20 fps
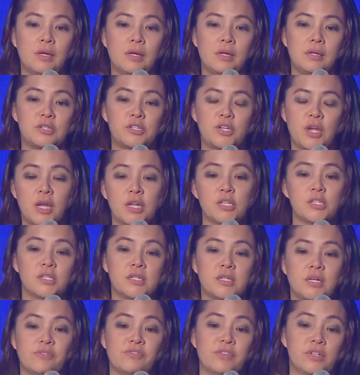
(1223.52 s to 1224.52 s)
change
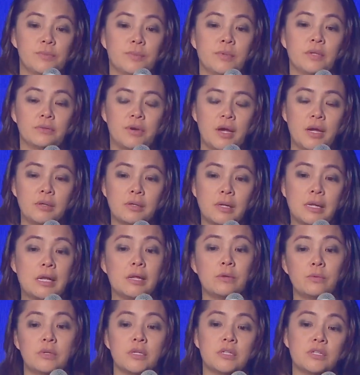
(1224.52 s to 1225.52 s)
is inevitable, right?
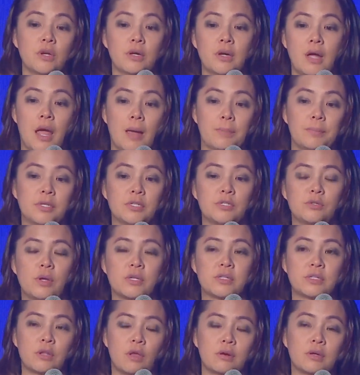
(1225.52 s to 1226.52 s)
It's going to happen. So
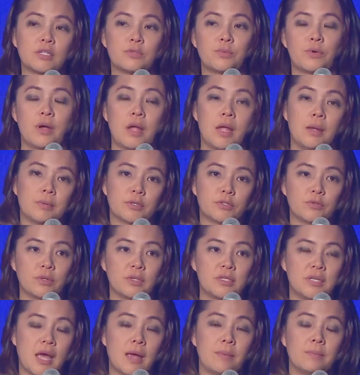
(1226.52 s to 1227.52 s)
as long as we're able to
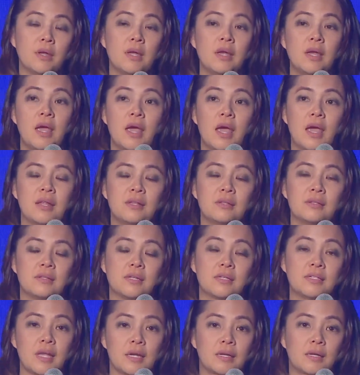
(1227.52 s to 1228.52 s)
adapt. And
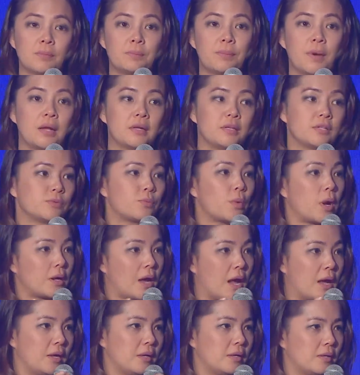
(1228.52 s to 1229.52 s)
the second part is what
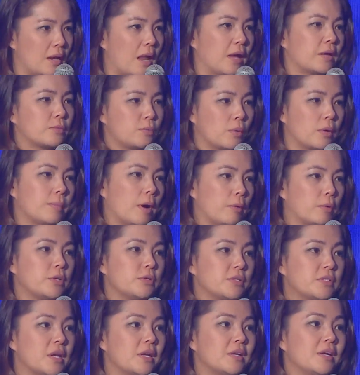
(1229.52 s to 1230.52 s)
I like about what
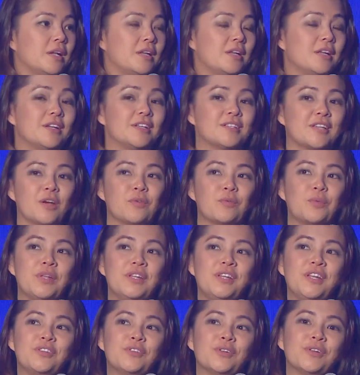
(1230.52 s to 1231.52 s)
you said earlier is like we
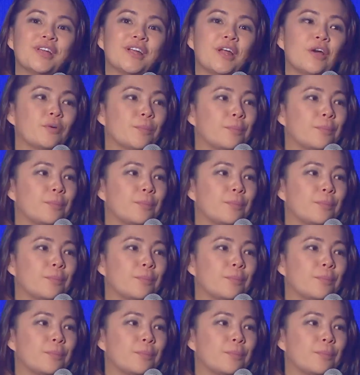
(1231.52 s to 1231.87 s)
need to learn how to